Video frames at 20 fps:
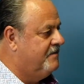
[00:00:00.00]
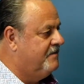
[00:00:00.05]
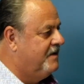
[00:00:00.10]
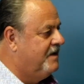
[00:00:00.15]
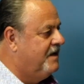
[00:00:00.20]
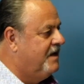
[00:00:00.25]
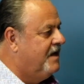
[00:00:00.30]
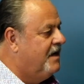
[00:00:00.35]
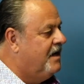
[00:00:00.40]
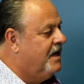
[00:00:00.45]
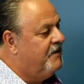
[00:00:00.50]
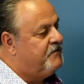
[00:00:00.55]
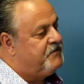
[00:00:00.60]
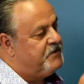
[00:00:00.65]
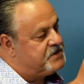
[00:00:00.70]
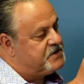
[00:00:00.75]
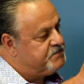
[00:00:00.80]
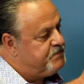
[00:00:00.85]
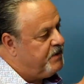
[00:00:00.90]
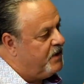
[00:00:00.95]
if
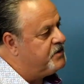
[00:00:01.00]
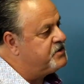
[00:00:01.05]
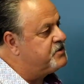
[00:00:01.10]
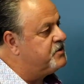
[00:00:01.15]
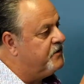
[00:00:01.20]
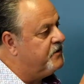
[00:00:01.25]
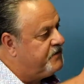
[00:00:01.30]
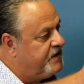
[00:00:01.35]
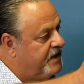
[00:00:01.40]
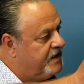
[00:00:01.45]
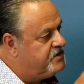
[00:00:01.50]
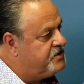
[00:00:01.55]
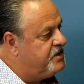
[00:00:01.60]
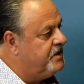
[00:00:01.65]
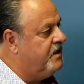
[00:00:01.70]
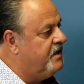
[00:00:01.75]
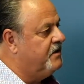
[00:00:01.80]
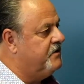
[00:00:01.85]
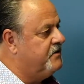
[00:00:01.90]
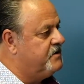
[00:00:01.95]
their spouse or if they
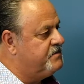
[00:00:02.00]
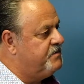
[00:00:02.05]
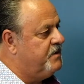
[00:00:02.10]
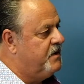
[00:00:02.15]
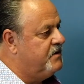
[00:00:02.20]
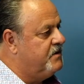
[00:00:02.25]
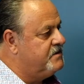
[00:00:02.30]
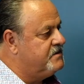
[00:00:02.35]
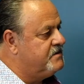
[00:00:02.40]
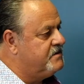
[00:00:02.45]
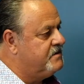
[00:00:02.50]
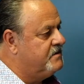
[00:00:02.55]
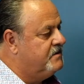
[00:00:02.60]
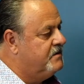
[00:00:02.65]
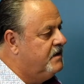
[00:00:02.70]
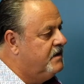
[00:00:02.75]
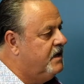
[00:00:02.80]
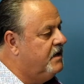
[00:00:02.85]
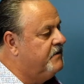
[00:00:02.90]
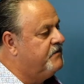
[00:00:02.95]
cheat on their spouse. Yeah.
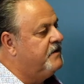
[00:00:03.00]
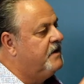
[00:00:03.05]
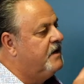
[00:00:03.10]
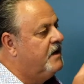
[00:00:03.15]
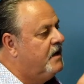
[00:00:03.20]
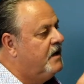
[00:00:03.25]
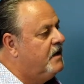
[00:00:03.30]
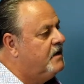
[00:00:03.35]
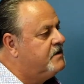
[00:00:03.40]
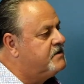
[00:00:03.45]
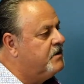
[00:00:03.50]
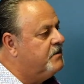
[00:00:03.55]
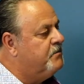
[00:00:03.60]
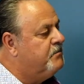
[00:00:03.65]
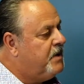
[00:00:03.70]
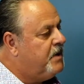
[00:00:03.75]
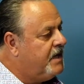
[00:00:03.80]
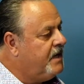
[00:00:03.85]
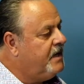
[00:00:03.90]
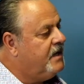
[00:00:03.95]
If yeah.
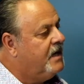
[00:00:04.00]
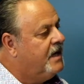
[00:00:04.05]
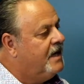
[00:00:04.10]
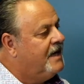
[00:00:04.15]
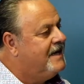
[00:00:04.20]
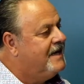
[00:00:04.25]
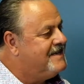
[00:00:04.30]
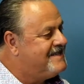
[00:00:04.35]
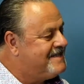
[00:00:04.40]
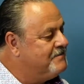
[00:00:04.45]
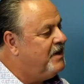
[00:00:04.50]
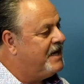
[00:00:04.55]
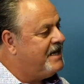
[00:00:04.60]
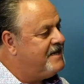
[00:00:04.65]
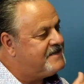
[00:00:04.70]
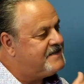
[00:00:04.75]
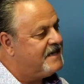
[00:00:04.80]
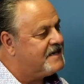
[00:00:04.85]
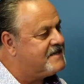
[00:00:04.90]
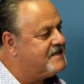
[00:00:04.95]
money, money,
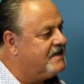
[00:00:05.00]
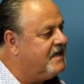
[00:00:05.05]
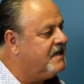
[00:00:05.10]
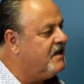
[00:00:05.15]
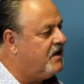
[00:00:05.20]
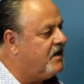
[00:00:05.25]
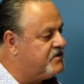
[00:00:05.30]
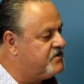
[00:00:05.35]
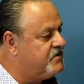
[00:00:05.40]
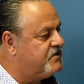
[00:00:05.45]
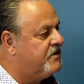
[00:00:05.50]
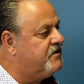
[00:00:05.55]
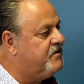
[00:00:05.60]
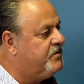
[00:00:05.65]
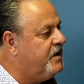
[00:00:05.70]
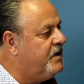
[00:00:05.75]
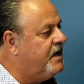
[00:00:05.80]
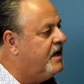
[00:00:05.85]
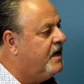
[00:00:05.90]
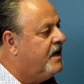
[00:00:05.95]
sex, and in-laws are the
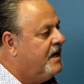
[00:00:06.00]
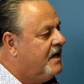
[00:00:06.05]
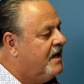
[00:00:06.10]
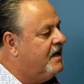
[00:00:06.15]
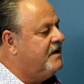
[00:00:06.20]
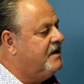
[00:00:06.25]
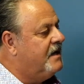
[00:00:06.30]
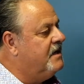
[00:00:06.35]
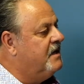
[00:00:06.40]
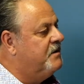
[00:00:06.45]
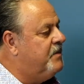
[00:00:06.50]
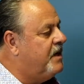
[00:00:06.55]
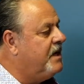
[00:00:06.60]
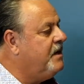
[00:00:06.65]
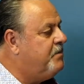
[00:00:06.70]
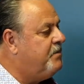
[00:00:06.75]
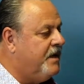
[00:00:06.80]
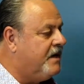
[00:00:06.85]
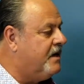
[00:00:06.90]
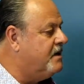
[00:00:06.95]
three. And, and the
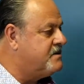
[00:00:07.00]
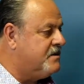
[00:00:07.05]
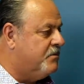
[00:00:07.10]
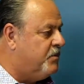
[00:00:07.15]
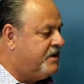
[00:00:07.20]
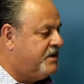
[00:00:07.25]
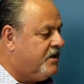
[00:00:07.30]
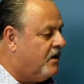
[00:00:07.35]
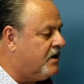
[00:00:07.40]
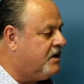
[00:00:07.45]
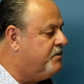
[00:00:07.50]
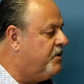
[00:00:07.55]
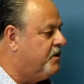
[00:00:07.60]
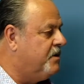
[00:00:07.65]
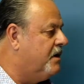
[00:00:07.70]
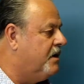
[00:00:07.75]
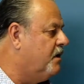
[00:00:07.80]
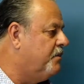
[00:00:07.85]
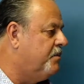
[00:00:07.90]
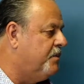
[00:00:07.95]
money thing is, and we talked
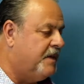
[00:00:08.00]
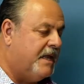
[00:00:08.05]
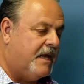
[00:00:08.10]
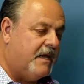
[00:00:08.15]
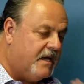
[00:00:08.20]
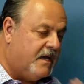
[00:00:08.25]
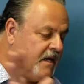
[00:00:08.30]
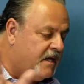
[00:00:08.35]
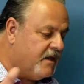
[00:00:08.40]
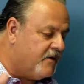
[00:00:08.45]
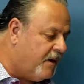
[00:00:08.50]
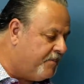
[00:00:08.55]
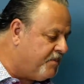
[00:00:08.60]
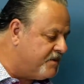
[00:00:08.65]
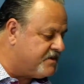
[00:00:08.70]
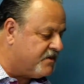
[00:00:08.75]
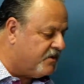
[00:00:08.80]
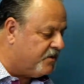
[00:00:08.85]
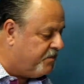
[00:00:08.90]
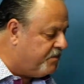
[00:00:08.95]
about a little bit of that in another
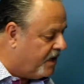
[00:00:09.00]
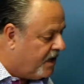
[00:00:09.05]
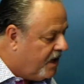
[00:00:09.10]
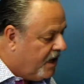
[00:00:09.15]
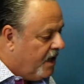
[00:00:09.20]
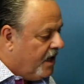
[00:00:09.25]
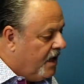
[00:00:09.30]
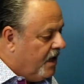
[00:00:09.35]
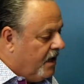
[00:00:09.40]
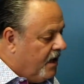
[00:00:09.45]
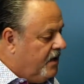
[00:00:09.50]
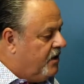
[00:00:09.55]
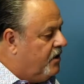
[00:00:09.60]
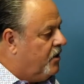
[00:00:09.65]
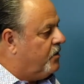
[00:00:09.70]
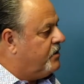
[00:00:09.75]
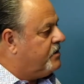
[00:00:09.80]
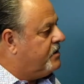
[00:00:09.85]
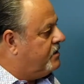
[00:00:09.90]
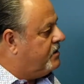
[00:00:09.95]
episode, but you
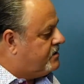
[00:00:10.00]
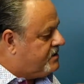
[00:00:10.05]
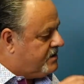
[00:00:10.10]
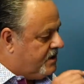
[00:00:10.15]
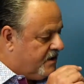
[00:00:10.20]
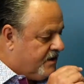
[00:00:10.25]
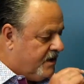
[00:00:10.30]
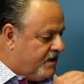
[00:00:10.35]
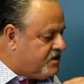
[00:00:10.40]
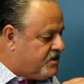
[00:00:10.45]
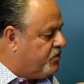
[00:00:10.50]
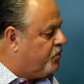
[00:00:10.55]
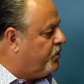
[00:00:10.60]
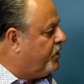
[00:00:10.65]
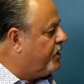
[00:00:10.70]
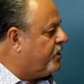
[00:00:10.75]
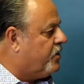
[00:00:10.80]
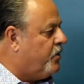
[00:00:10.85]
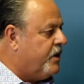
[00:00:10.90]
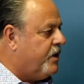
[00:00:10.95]
know, teach them
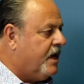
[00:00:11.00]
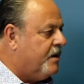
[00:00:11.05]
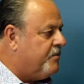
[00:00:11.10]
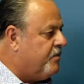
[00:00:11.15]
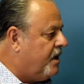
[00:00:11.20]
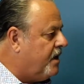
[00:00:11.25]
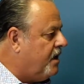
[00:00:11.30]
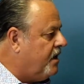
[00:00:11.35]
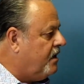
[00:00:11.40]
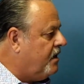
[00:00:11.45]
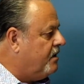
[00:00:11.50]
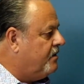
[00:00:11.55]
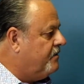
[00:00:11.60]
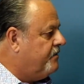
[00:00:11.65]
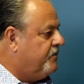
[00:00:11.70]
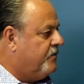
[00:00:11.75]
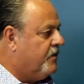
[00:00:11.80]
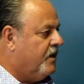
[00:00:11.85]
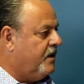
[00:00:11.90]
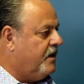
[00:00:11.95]
where to go to get money,
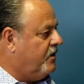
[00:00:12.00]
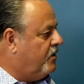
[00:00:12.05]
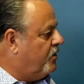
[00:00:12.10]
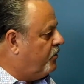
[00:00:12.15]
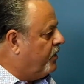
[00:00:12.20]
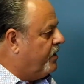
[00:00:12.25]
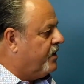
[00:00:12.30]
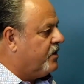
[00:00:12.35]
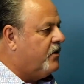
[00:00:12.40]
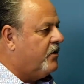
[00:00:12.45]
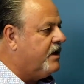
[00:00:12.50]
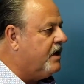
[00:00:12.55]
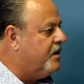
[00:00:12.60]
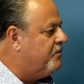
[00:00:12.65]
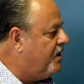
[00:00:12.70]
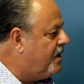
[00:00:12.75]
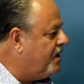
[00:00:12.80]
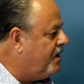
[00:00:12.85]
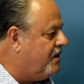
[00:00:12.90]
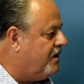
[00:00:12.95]
right? You know where to go to get
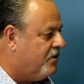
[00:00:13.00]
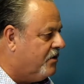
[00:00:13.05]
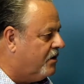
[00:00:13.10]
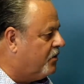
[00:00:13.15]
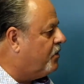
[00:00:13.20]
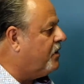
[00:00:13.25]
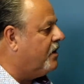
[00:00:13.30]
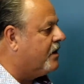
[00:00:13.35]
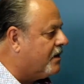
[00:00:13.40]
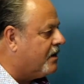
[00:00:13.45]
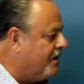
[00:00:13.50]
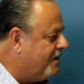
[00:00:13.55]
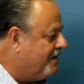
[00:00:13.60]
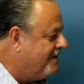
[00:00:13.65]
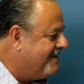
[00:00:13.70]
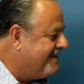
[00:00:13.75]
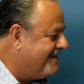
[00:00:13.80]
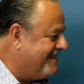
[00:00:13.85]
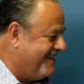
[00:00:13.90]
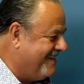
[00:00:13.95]
money? You go to work.
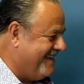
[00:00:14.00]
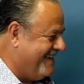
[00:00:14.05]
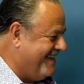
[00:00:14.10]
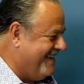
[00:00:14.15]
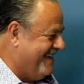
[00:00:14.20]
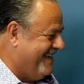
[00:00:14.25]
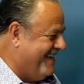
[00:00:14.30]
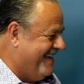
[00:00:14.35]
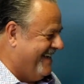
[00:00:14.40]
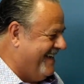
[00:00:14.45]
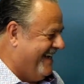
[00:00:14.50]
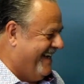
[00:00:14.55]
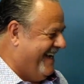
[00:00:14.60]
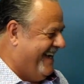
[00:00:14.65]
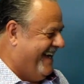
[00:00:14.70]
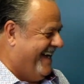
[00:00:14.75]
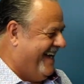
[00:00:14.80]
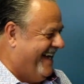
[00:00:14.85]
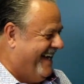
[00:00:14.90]
Yeah, yeah exactly.